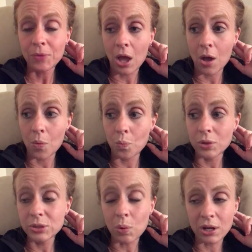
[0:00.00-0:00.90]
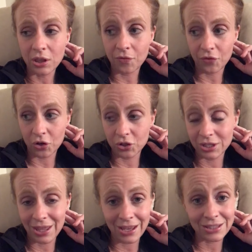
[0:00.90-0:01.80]
was one of the
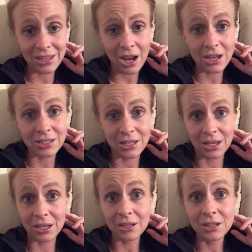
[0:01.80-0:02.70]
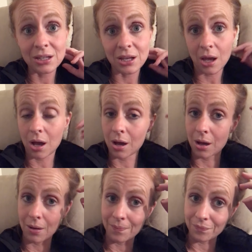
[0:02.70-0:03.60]
first things that I did
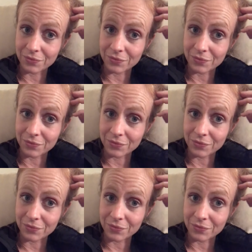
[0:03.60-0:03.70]
to